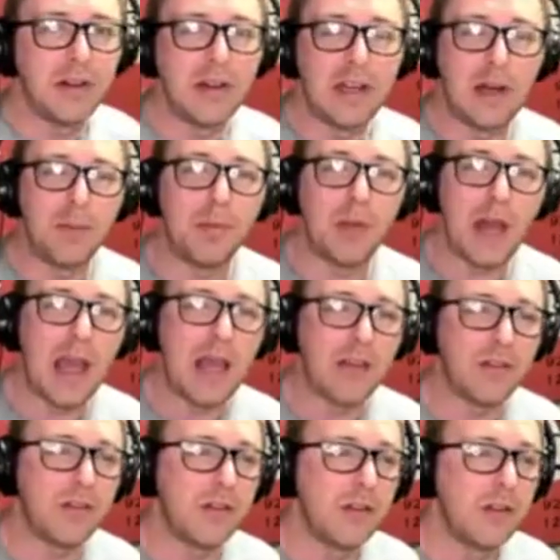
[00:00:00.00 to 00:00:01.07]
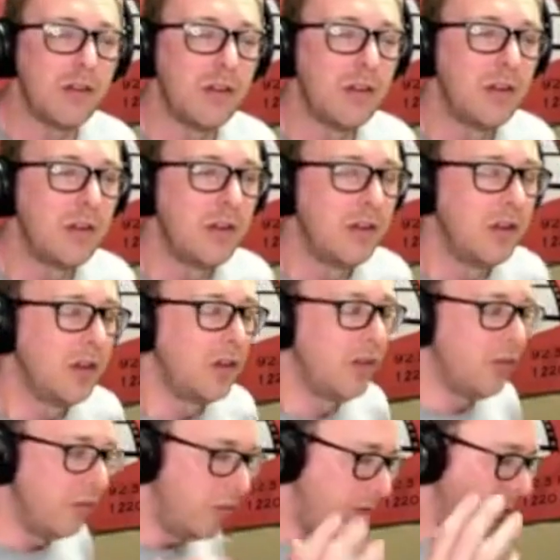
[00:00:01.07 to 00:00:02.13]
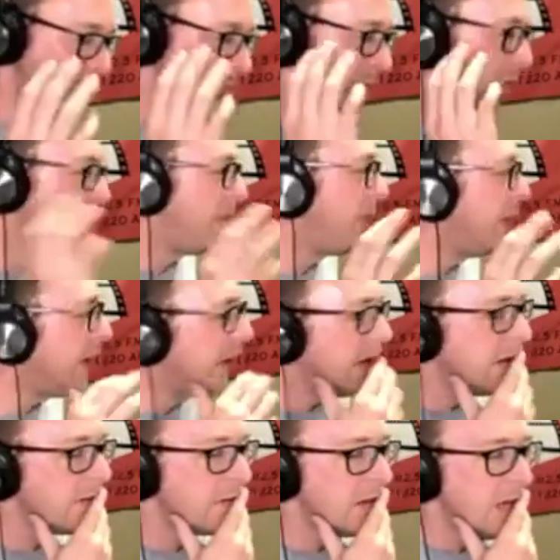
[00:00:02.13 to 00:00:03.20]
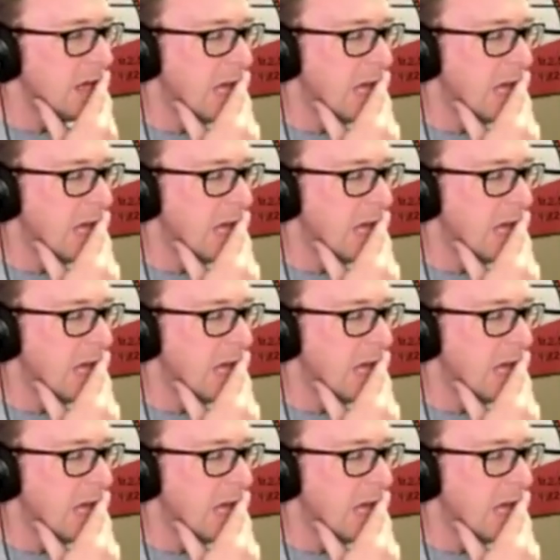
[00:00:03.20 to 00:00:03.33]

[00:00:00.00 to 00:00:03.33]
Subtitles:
and I'm last. But the thing is,